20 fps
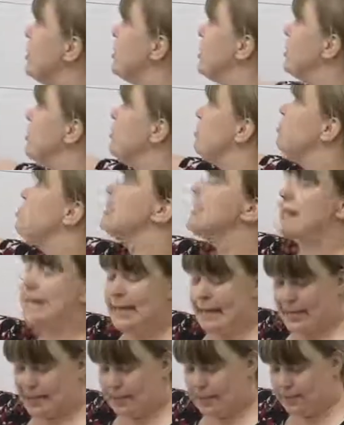use
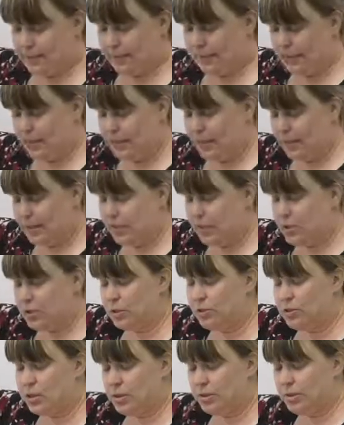in?
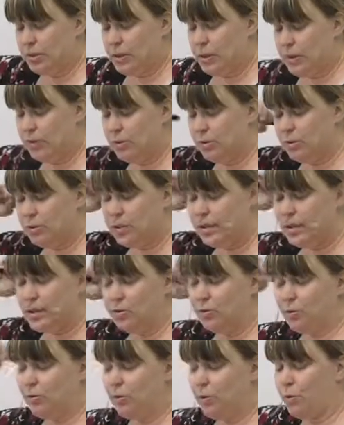So you use
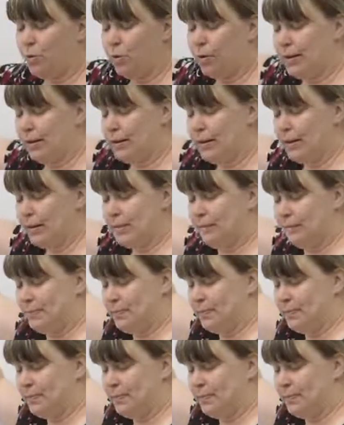it for,